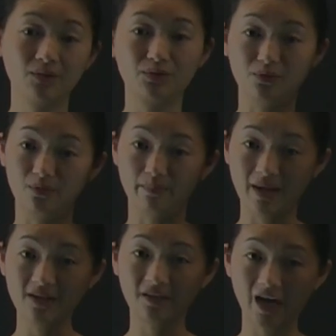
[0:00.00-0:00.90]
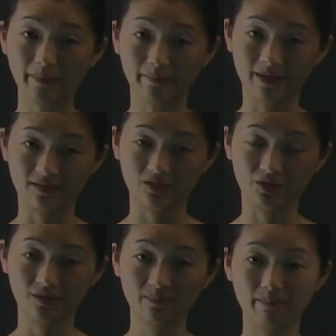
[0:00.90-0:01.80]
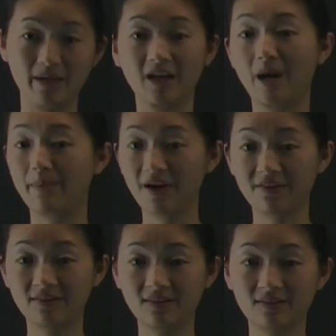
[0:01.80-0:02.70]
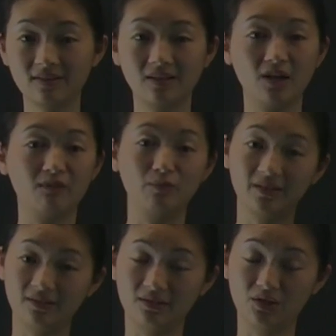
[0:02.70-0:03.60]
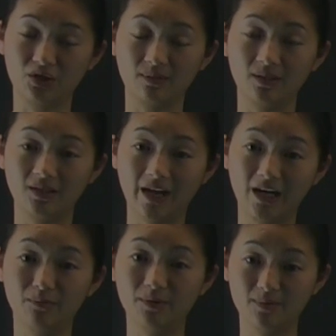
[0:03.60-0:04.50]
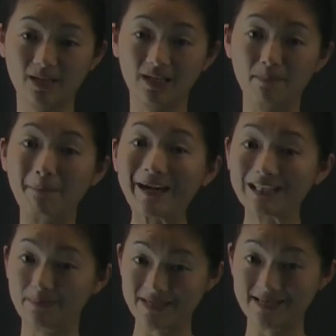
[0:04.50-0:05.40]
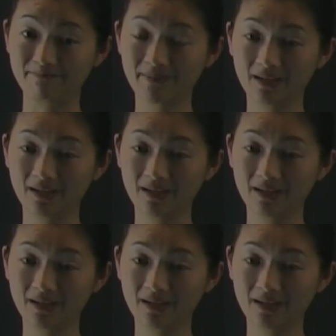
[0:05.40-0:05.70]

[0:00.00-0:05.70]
to make the optimization, make a hypothesis of what the decision the animal is making might be,